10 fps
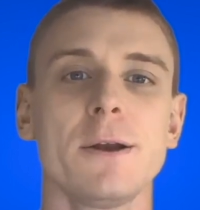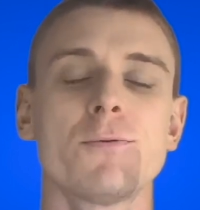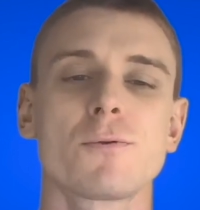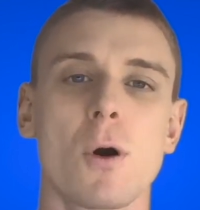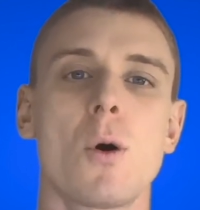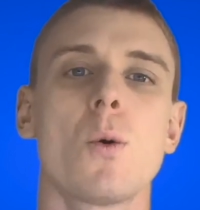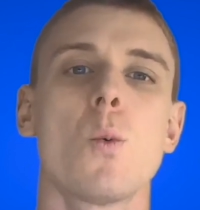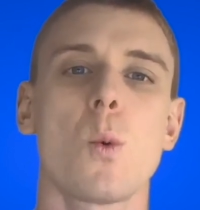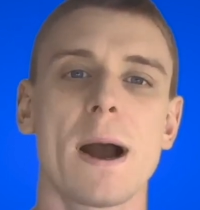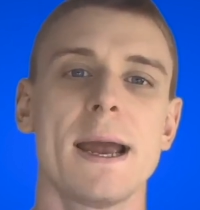
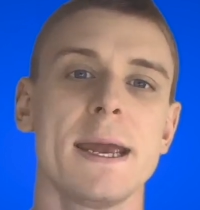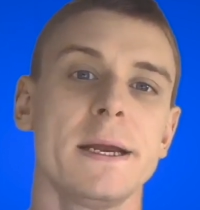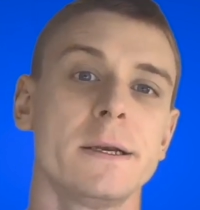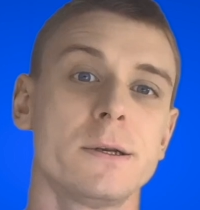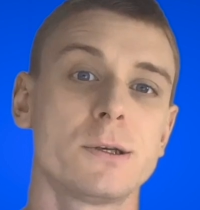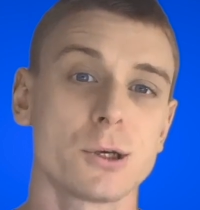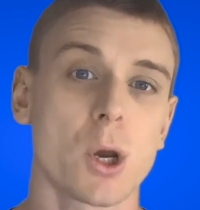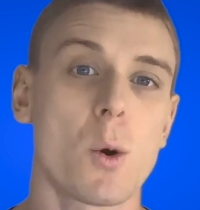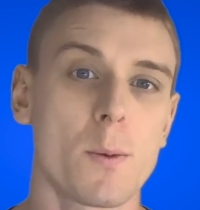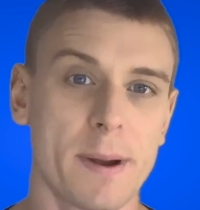wrong way to
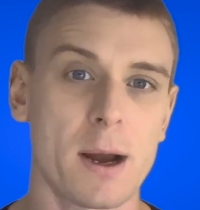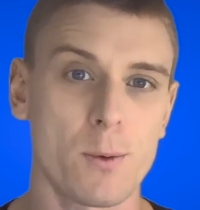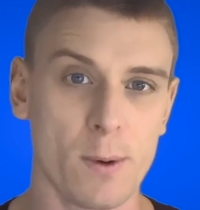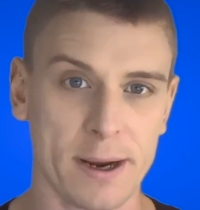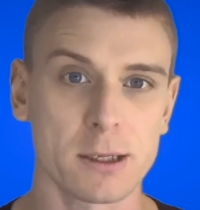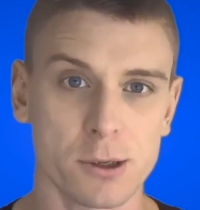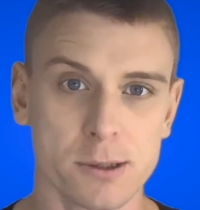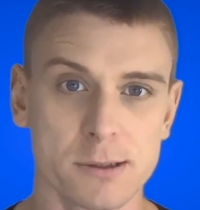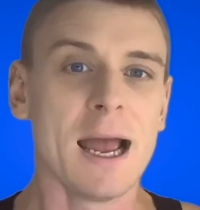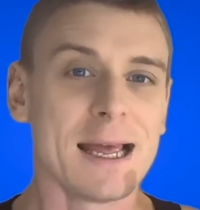go about weight loss.